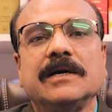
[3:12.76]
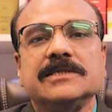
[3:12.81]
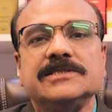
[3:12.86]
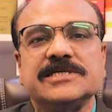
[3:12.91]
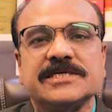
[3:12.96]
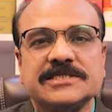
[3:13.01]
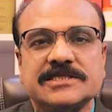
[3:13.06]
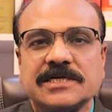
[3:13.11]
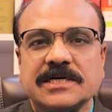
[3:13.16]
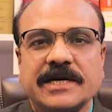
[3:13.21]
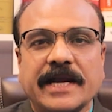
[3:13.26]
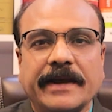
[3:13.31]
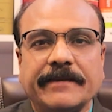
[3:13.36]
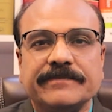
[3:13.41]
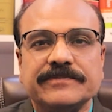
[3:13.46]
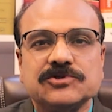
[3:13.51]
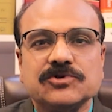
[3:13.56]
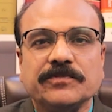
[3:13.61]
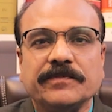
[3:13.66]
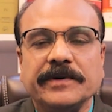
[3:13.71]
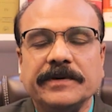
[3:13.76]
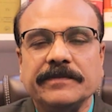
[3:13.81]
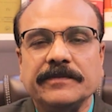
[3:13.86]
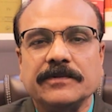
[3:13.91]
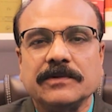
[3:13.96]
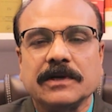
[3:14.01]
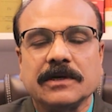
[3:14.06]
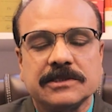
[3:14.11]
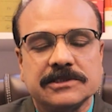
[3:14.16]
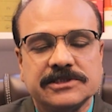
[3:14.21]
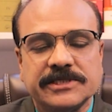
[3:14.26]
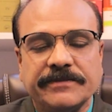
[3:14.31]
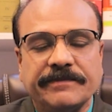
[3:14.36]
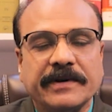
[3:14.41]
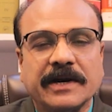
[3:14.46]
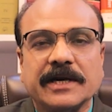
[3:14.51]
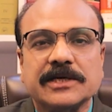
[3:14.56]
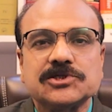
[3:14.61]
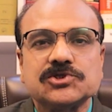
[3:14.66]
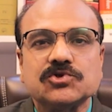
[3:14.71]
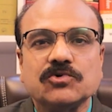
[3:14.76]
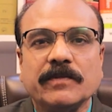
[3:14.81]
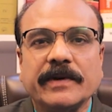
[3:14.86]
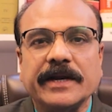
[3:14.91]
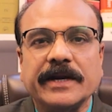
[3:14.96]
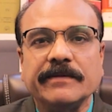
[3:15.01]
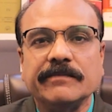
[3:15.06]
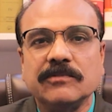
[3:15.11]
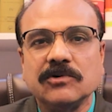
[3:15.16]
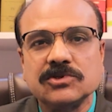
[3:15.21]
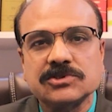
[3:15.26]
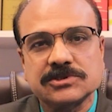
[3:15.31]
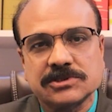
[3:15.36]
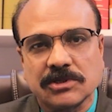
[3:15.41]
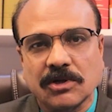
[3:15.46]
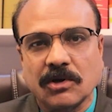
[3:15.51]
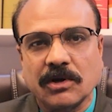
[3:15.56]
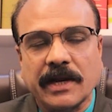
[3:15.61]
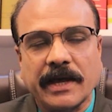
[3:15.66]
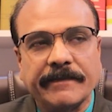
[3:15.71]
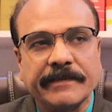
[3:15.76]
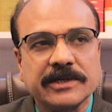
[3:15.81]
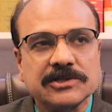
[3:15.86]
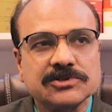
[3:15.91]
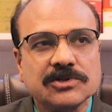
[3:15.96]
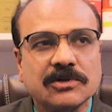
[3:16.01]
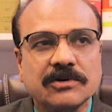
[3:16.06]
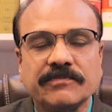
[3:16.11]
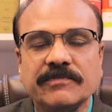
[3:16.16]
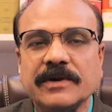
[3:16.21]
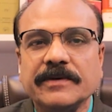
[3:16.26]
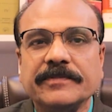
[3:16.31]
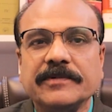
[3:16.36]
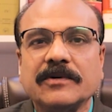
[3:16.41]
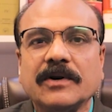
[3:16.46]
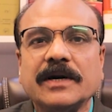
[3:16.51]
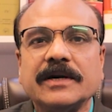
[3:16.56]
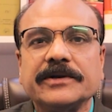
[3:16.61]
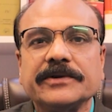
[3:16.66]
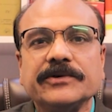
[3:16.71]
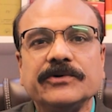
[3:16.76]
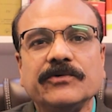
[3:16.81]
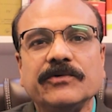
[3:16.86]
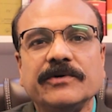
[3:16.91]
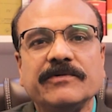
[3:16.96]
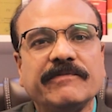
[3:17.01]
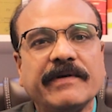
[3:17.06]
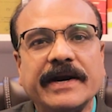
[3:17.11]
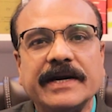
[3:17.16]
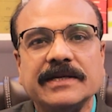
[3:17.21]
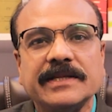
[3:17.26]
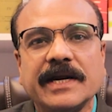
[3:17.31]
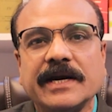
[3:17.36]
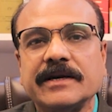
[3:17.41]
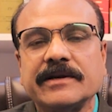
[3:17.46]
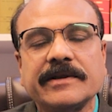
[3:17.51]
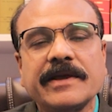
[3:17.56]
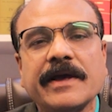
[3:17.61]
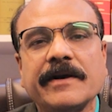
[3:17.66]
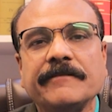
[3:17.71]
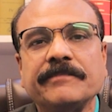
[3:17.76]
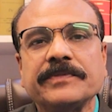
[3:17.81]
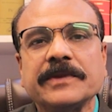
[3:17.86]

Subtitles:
Just type Jayprakash Somani books on Amazon, Flipkart. You will find that here.